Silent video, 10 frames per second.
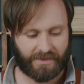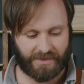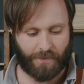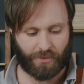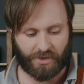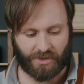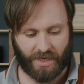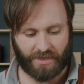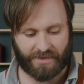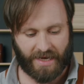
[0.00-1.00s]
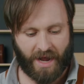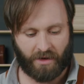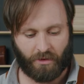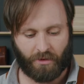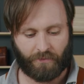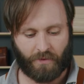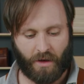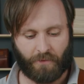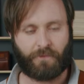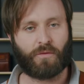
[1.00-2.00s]
separate sheets out of
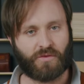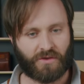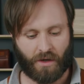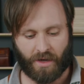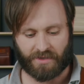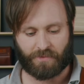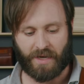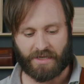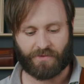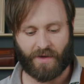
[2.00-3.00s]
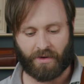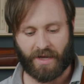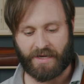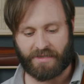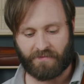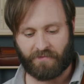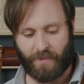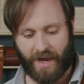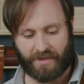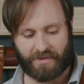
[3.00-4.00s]
a full-sized piece of our adhesive
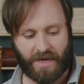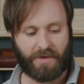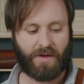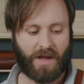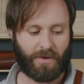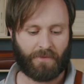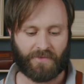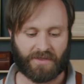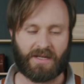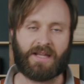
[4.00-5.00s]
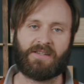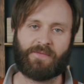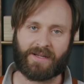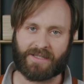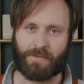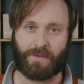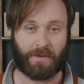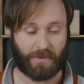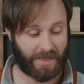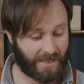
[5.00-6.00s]
back sandpaper. This adhesive back
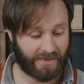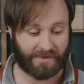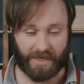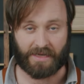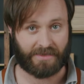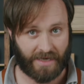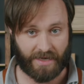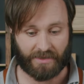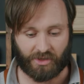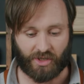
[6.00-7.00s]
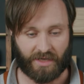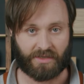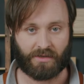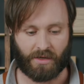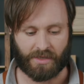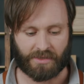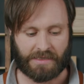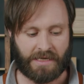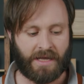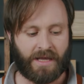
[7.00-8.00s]
sandpaper is a standard sheet size.
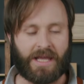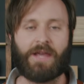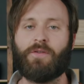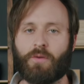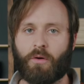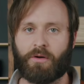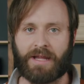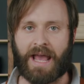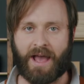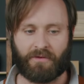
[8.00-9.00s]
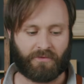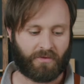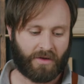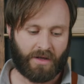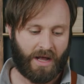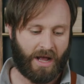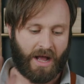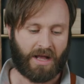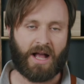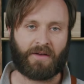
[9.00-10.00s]
If you already have
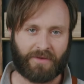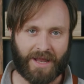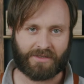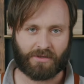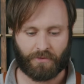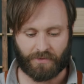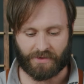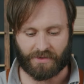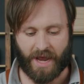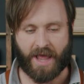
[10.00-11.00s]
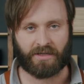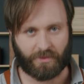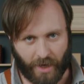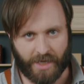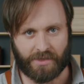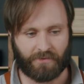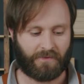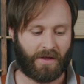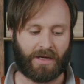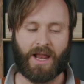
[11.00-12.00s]
a flat surface and an abrasive,
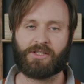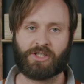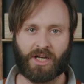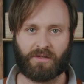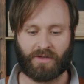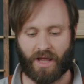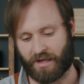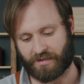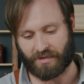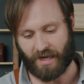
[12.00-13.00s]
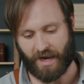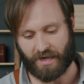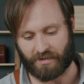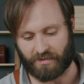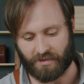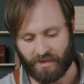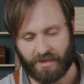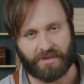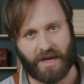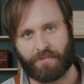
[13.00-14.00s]
a larger sheet of glass and
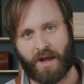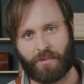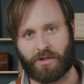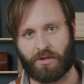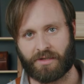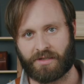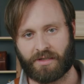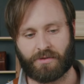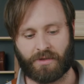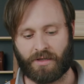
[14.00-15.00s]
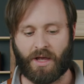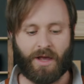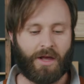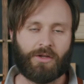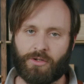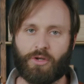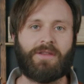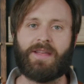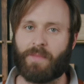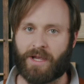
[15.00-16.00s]
sandpaper that you can stick to it, you
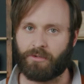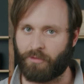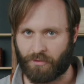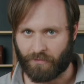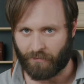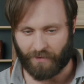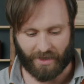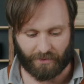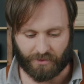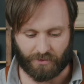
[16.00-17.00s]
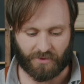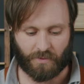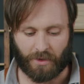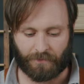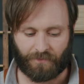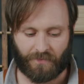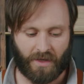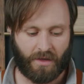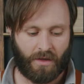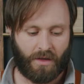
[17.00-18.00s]
can then make your own flattening tool as well.
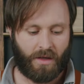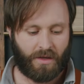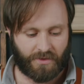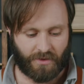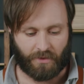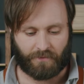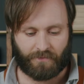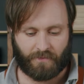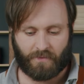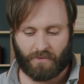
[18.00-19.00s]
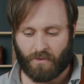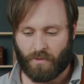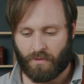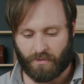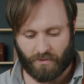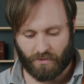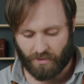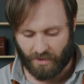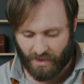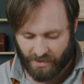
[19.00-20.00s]
So,
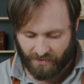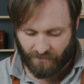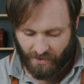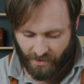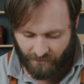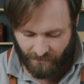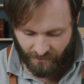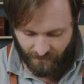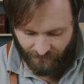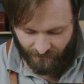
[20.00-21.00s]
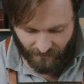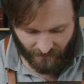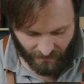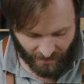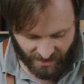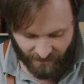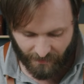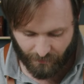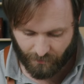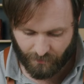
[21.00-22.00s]
the adhesive here
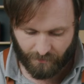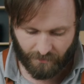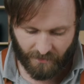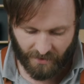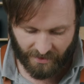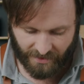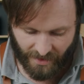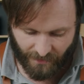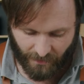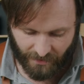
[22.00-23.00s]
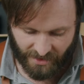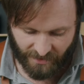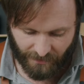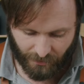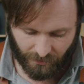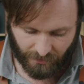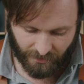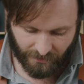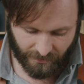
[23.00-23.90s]
the sandpaper needs to be pulled